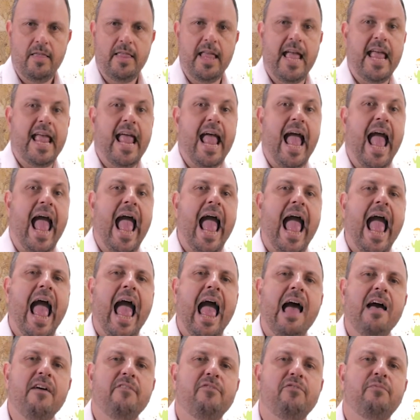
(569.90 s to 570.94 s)
They
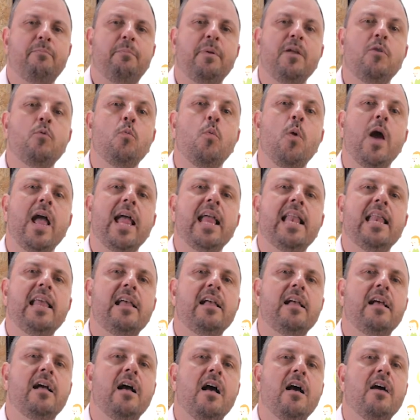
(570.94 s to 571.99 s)
have been
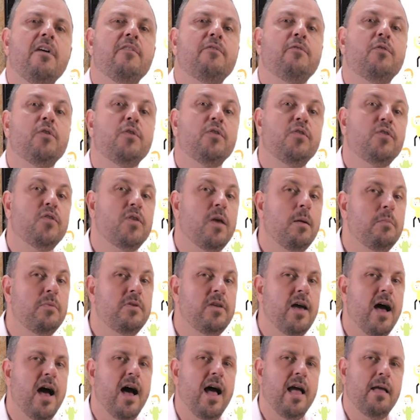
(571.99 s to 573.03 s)
waiting for
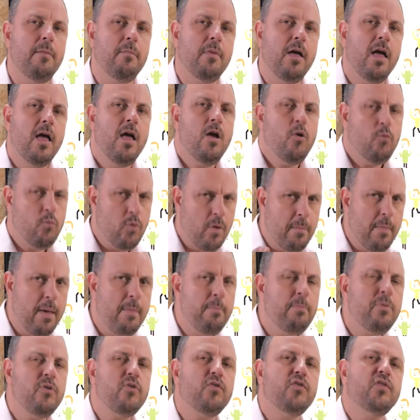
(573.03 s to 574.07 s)
some time.
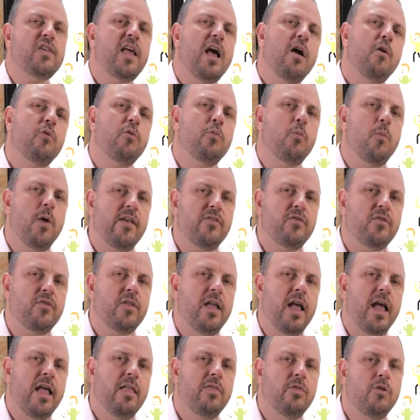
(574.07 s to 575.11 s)
Remember
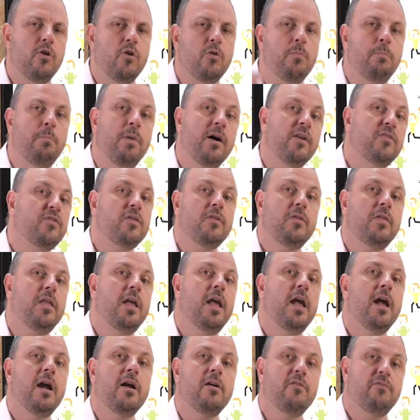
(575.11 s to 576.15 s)
Southwest and their bus in
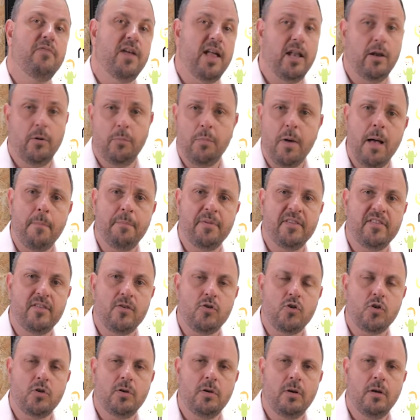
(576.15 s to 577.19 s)
the air value
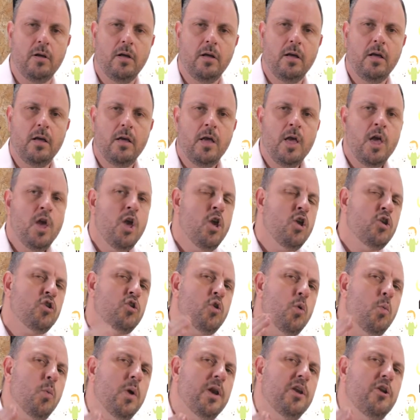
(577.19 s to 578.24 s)
proposition?
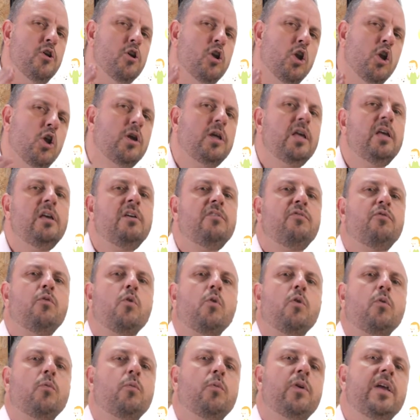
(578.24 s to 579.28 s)
So when you're looking
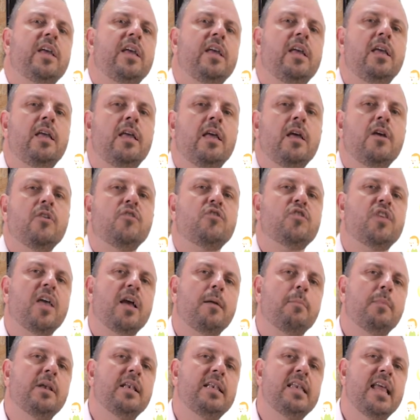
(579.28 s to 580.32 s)
for
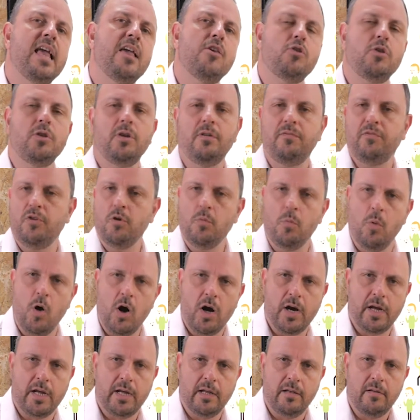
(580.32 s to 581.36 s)
re-segmentation of your
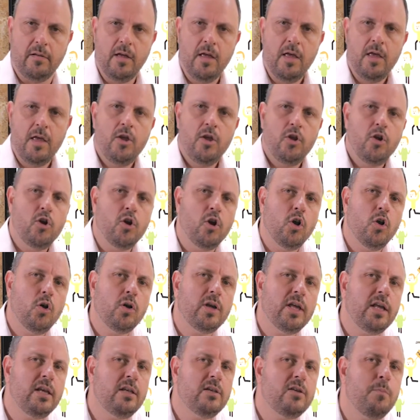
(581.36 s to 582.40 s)
market, you're
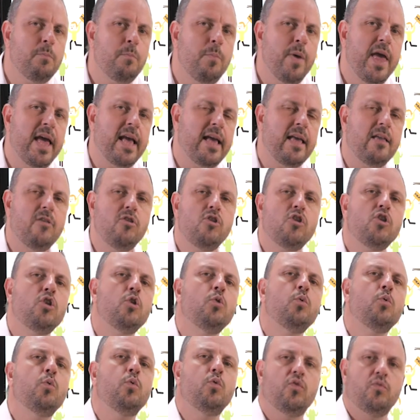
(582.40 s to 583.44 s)
looking to pick and
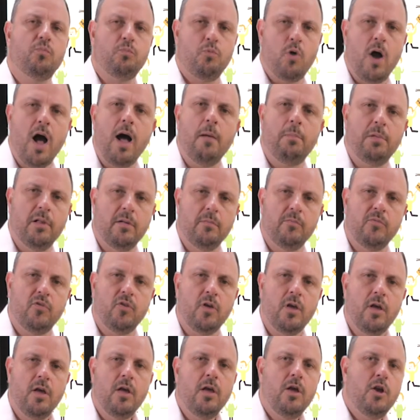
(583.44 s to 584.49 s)
choose
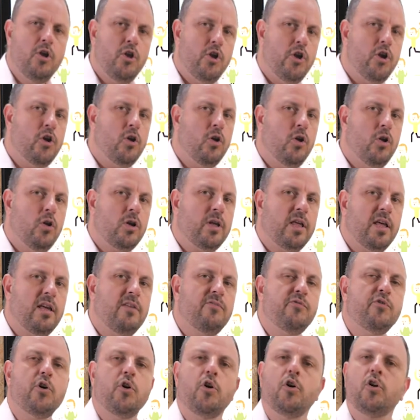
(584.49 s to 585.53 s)
problems, you're looking
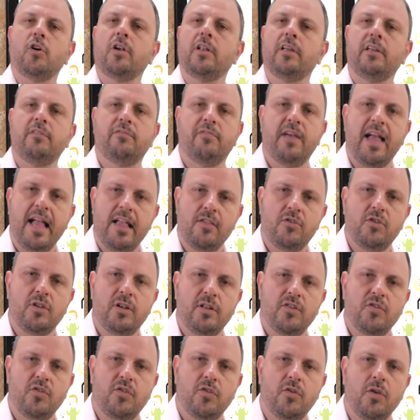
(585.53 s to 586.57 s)
for early
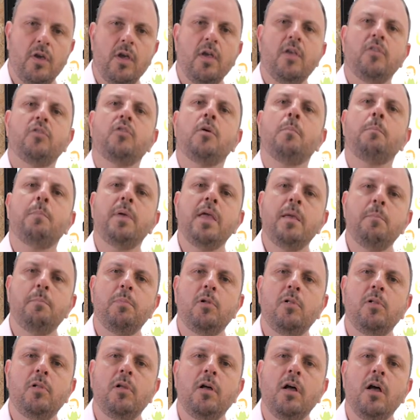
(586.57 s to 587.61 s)
evangelists, the
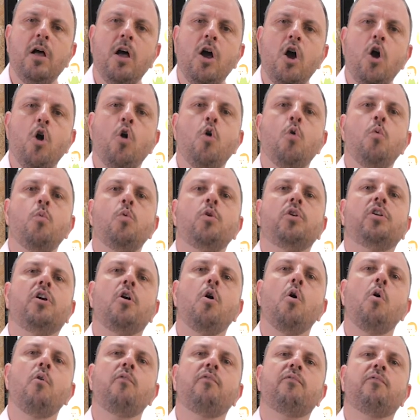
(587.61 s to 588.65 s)
people who would
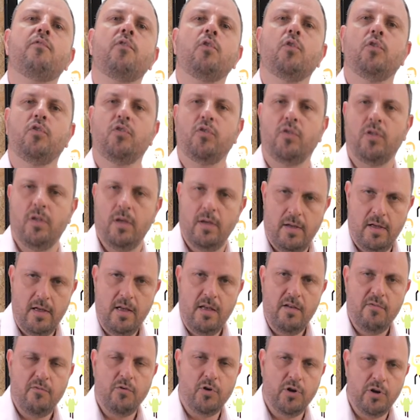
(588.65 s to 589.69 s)
go first
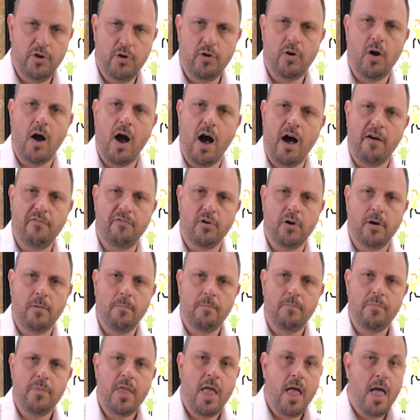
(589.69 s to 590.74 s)
for your offer.
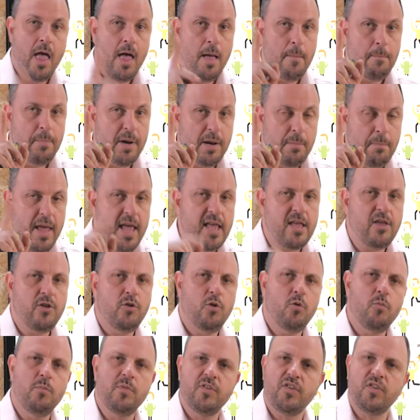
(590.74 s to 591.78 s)
But make
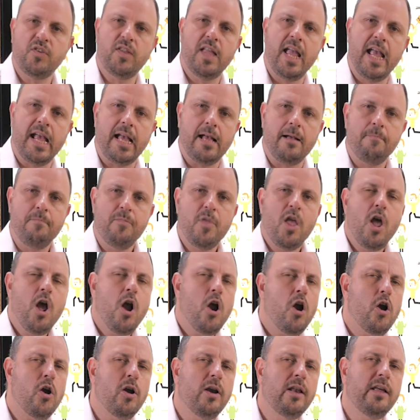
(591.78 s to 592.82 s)
no mistake,
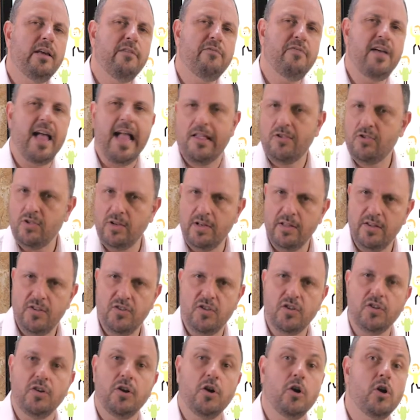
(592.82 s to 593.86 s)
early
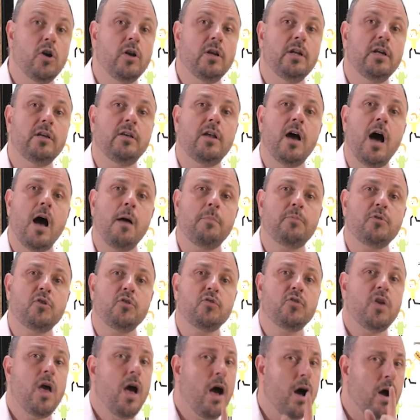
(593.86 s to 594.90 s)
evangelists and early
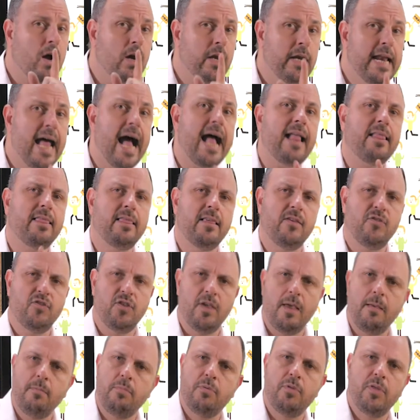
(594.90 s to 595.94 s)
adopters are not the
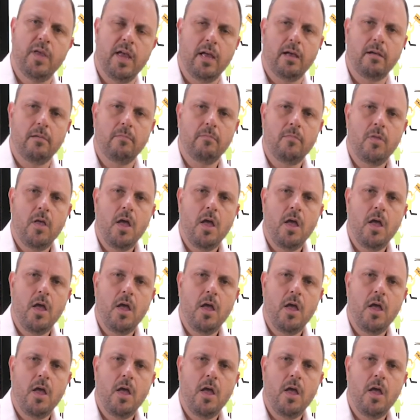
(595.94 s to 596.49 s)
same thing.